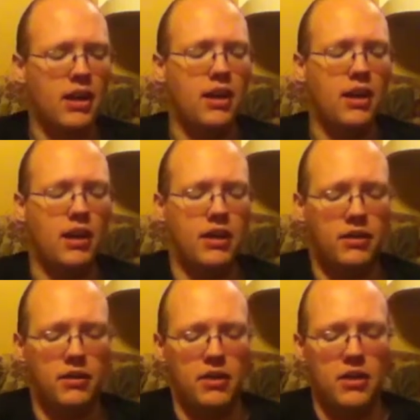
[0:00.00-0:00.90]

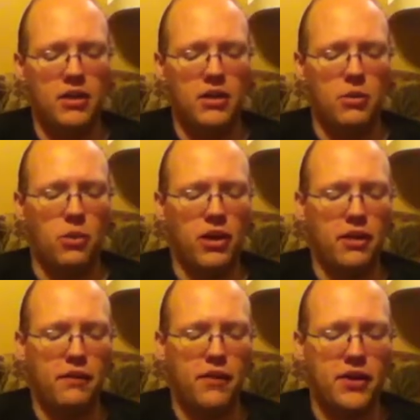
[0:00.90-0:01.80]
One of
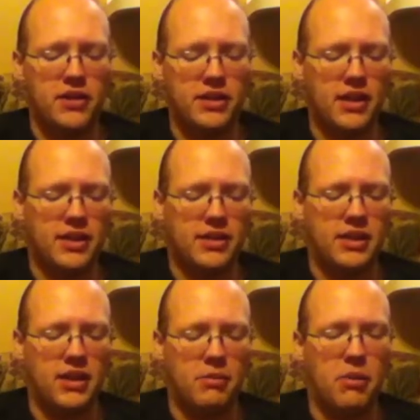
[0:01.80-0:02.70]
the first sets
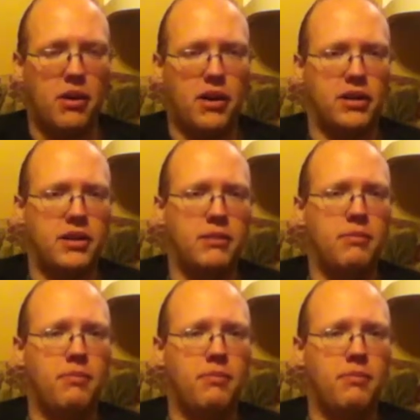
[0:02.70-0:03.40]
that I bought